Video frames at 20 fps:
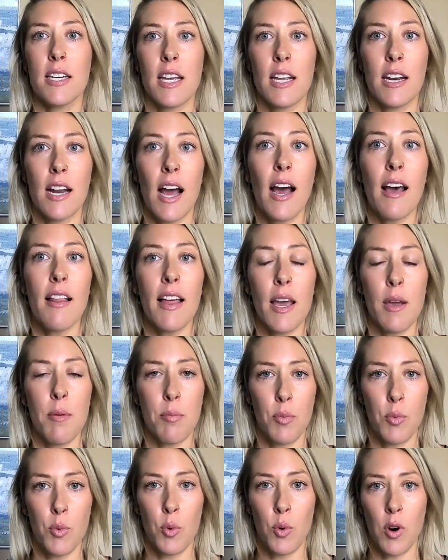can
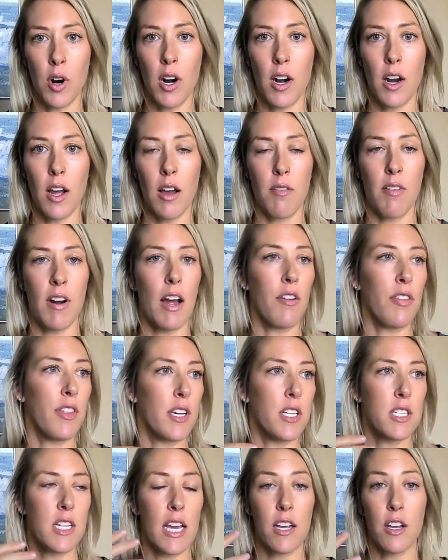highlight more around
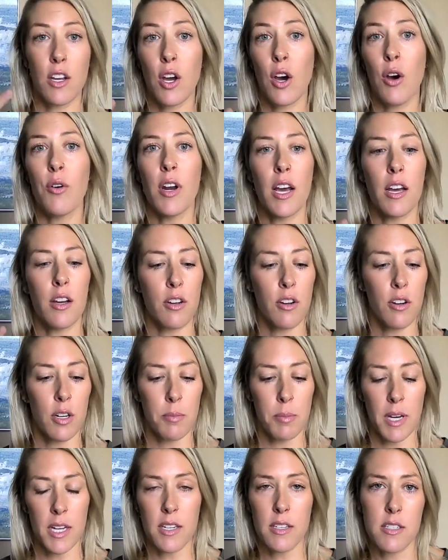this, like CODA,
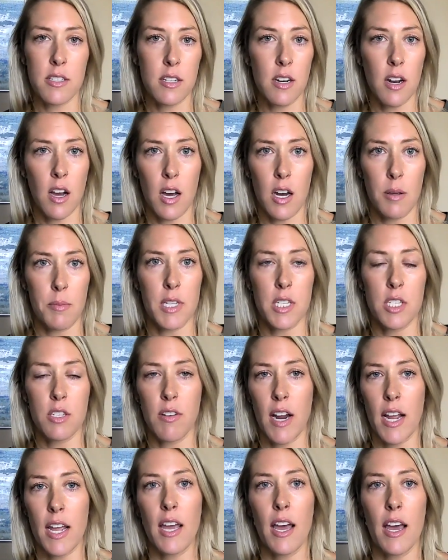Codependence
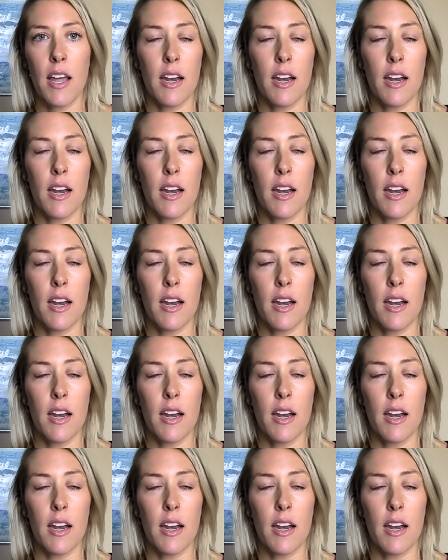Anonymous, right?